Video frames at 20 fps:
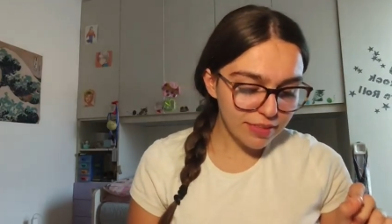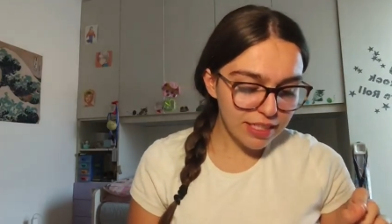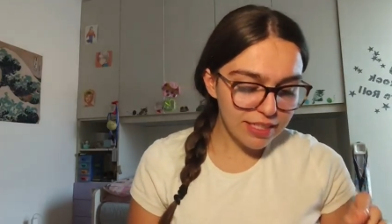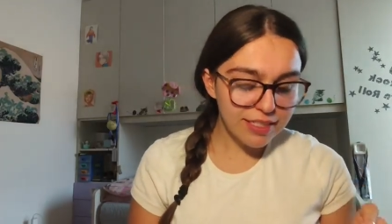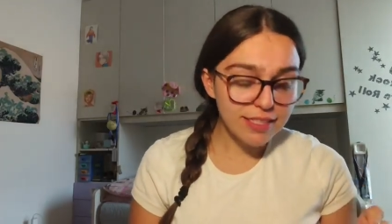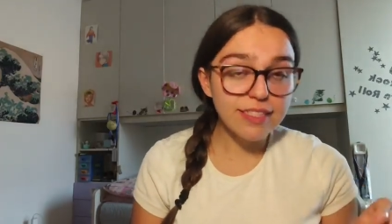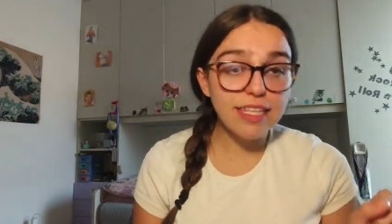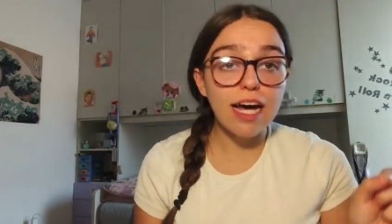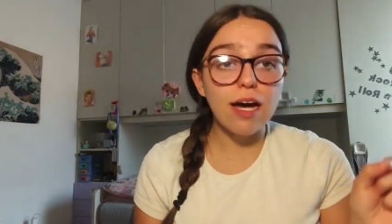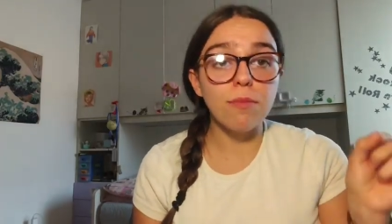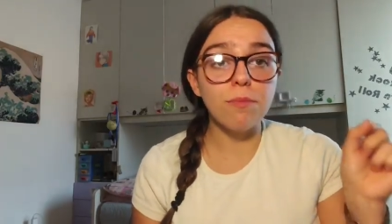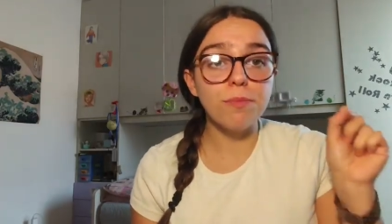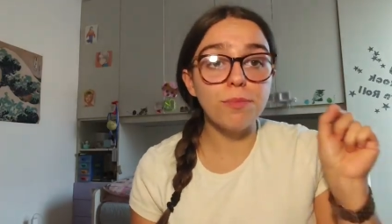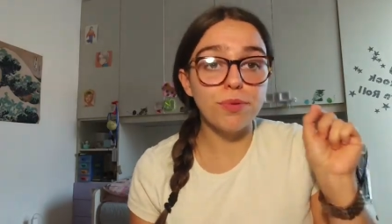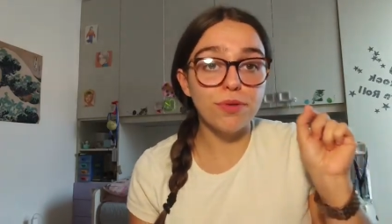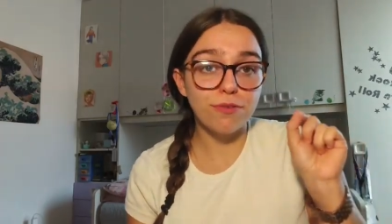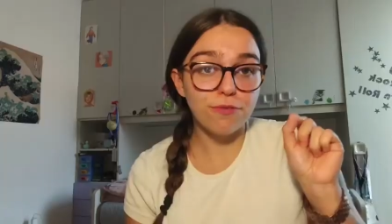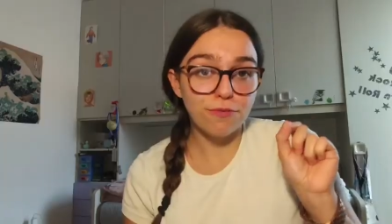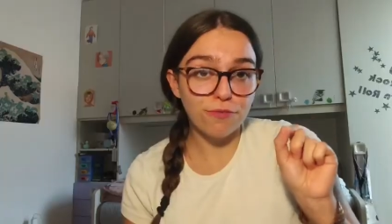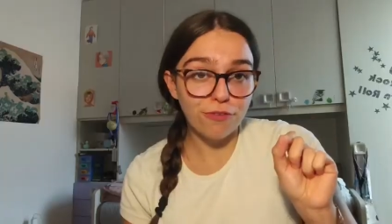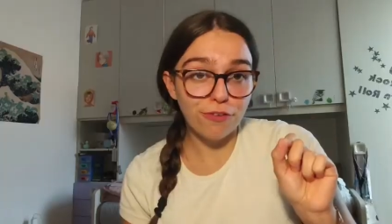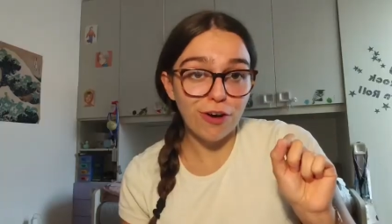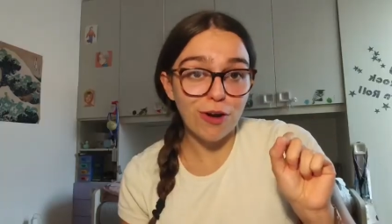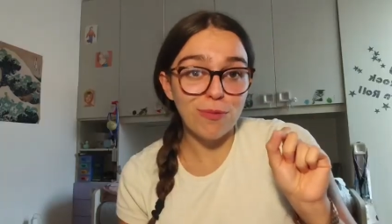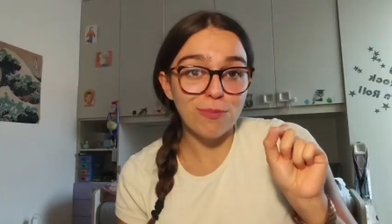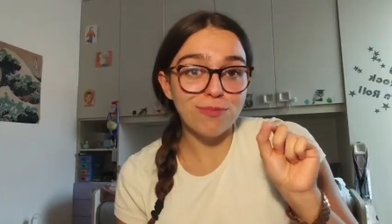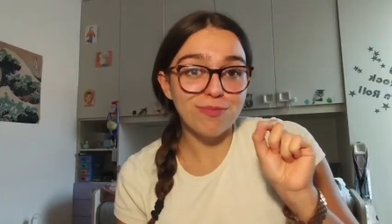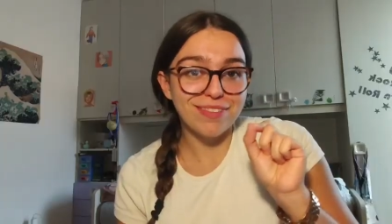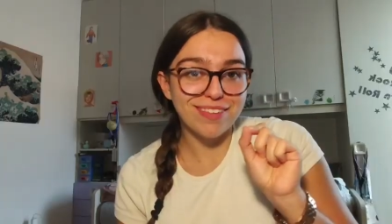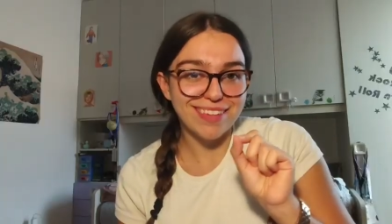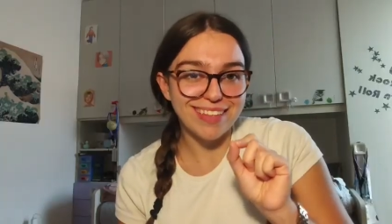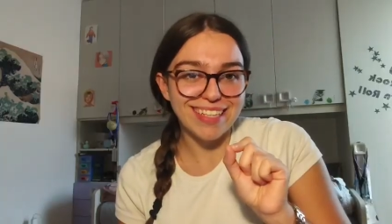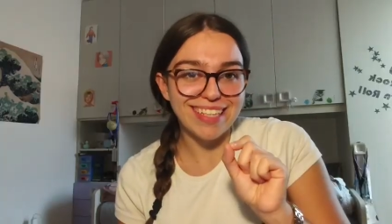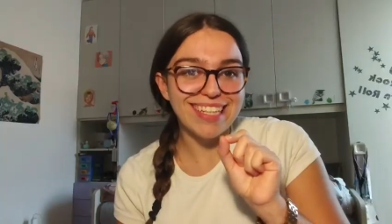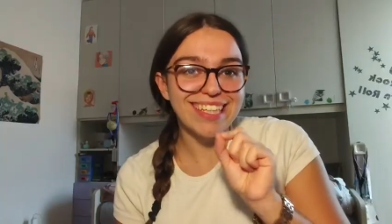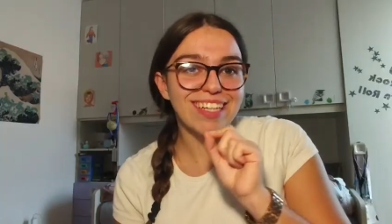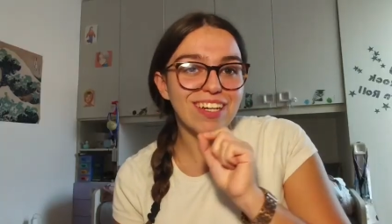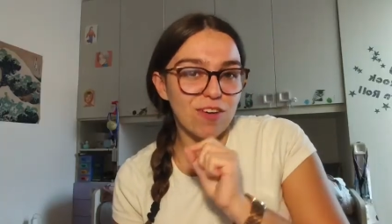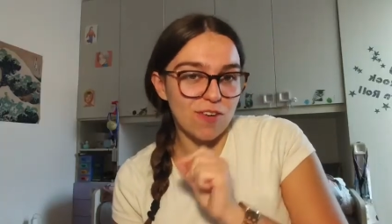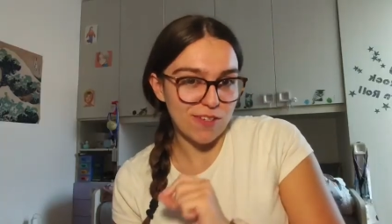stamp from
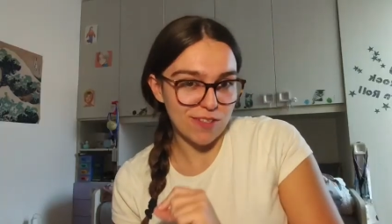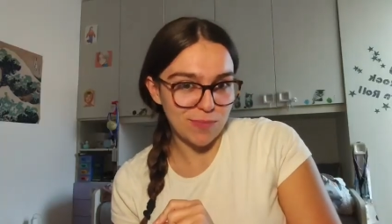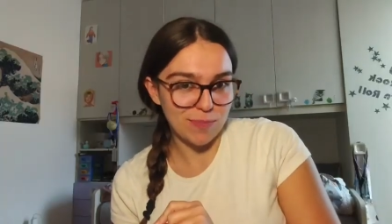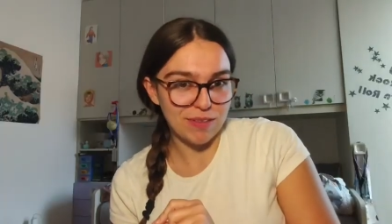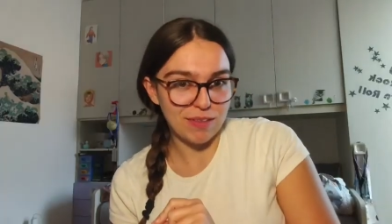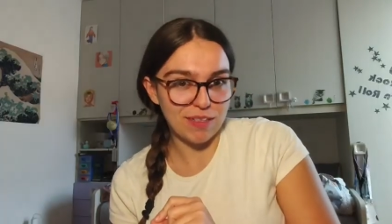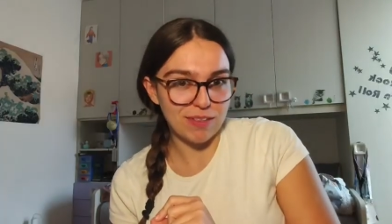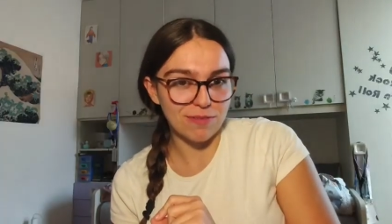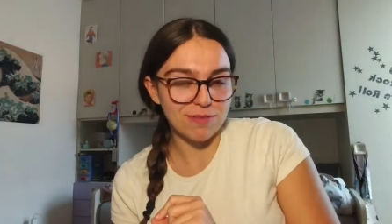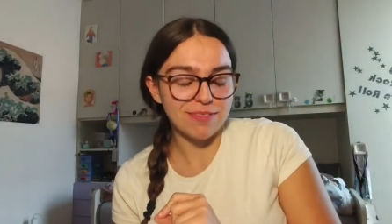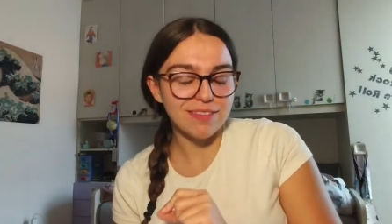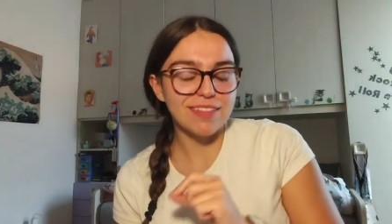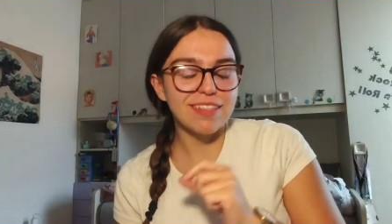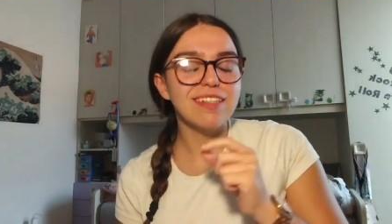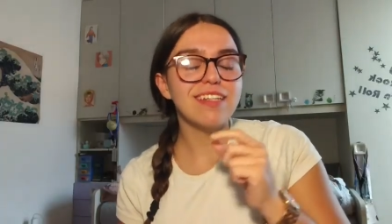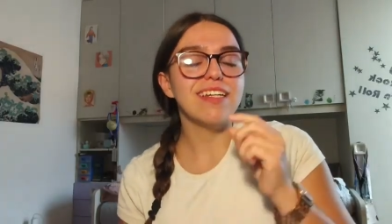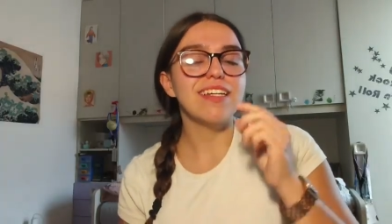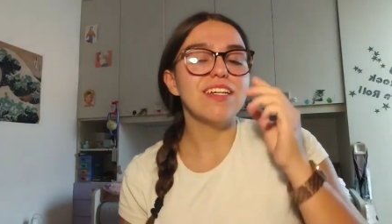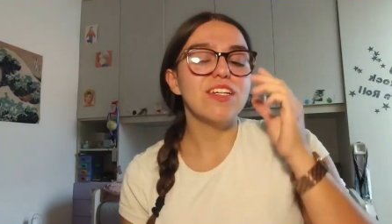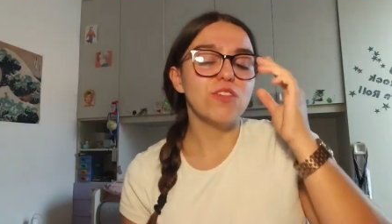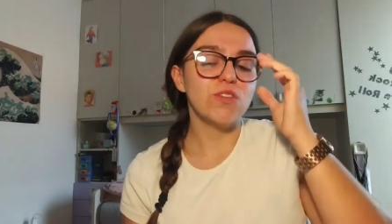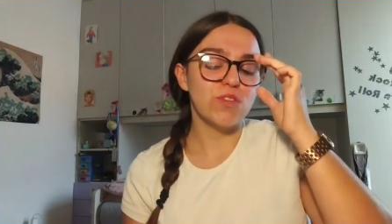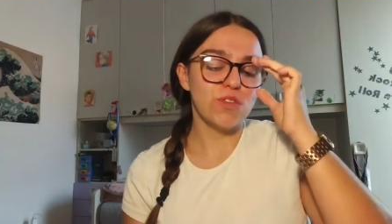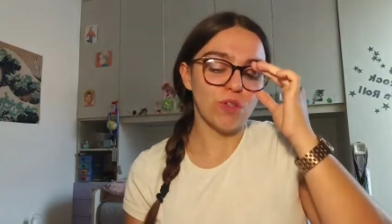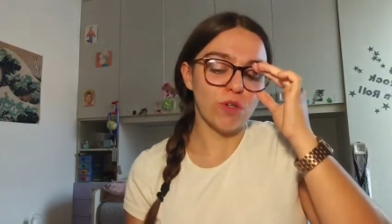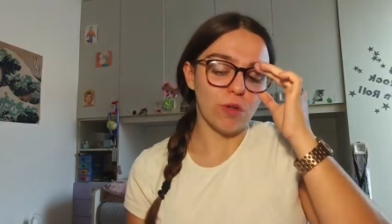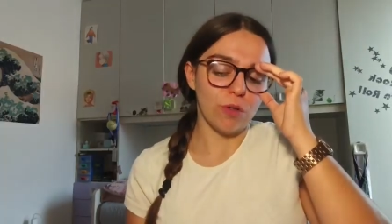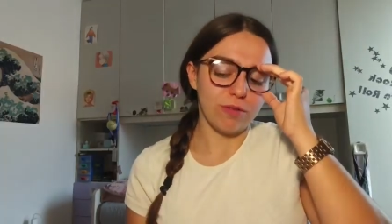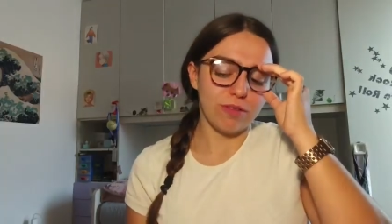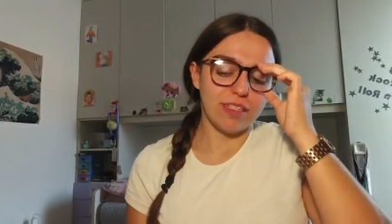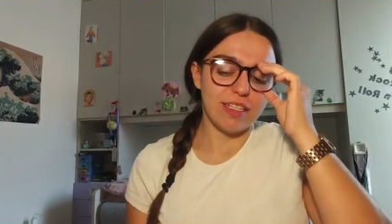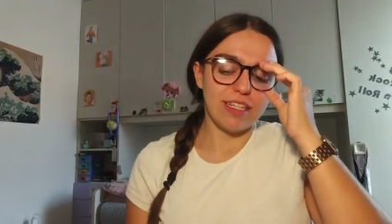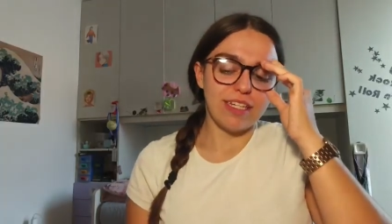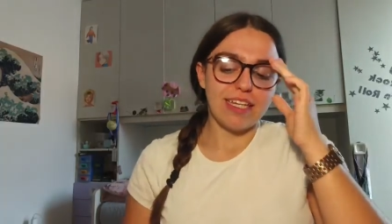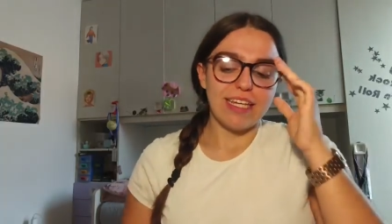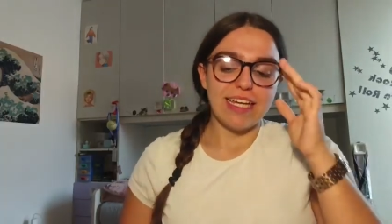the hospital. So